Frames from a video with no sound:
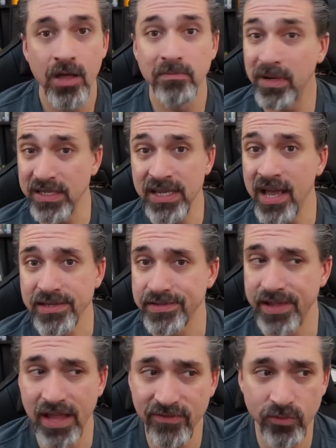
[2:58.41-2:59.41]
But yes,
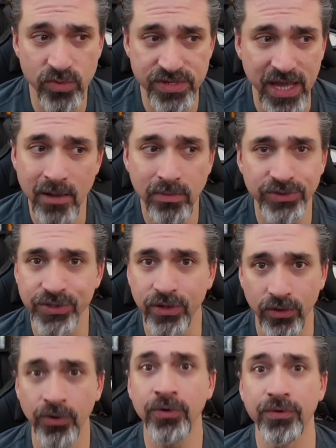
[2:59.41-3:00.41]
David was able to
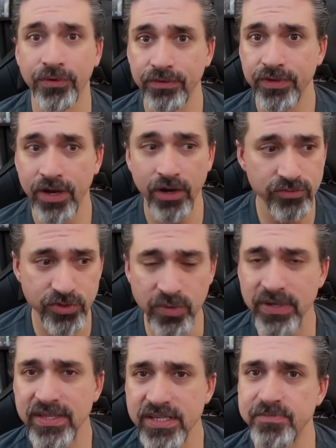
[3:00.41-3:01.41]
learn,
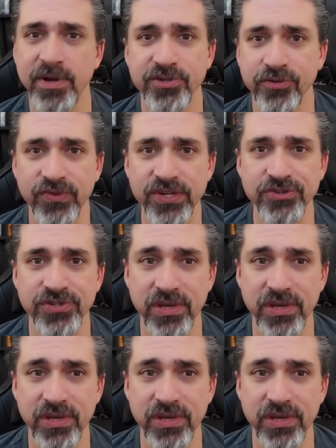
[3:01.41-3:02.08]
doing these special features.